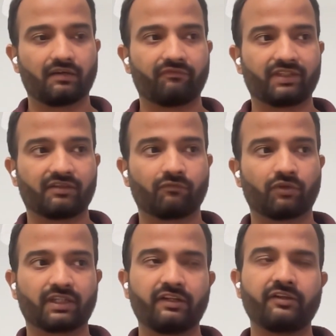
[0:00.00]
which
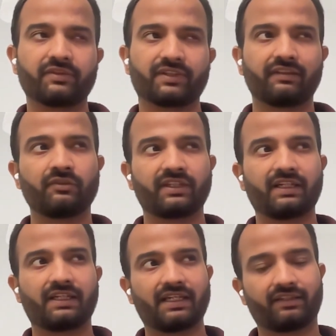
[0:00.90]
was introduced in
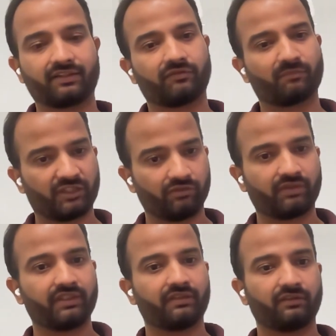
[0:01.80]
Lucene 10. It has
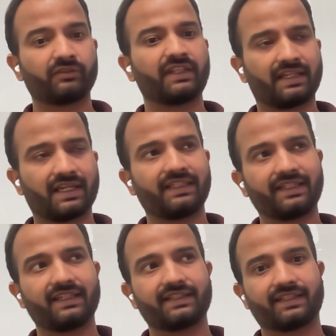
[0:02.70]
matured in Lucene 9, I
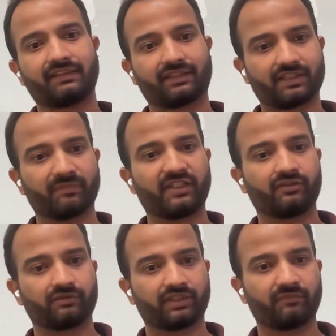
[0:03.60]
guess, and it has
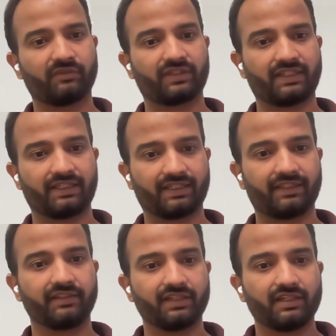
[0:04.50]
matured in Lucene
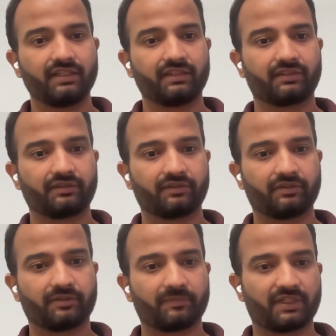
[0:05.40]
10.
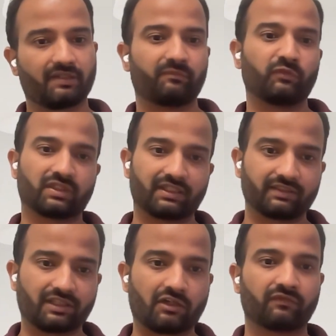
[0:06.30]
So those are
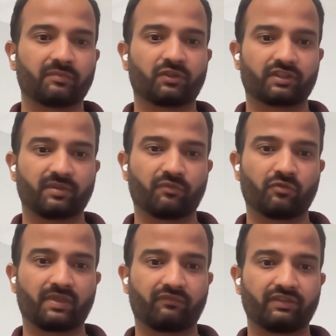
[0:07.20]
out-of-the-box
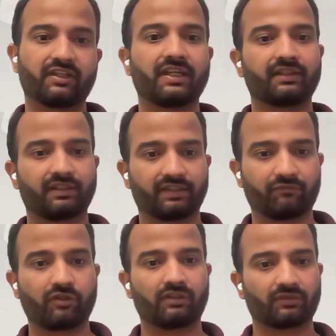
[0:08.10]
improvement, which KNN
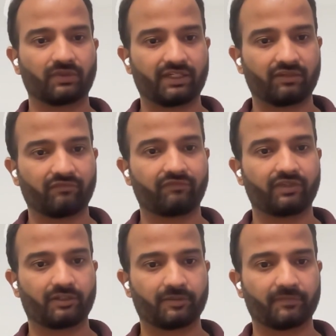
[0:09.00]
would also kind of,
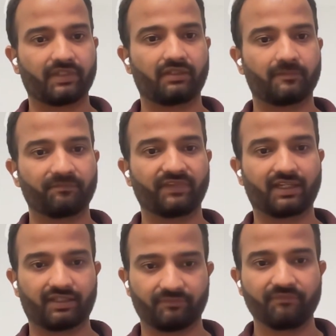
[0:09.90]

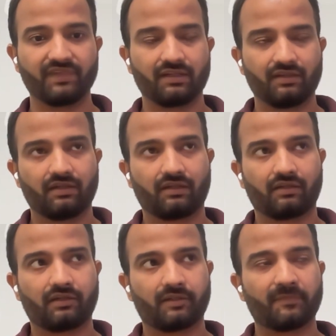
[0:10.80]
get.
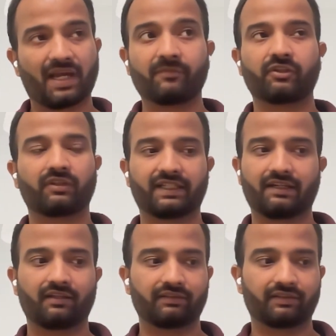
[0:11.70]
I'm sure there
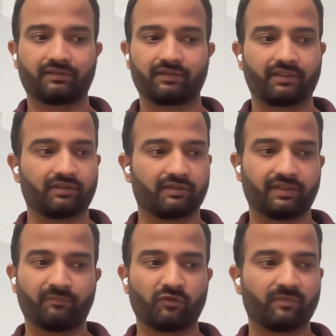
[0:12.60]
are other,
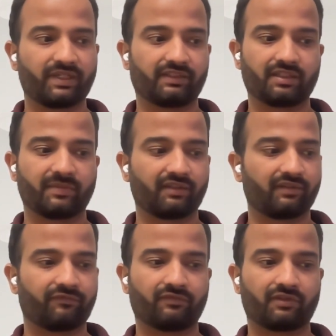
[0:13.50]
improvements coming
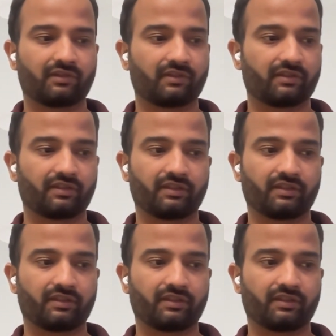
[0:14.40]
for,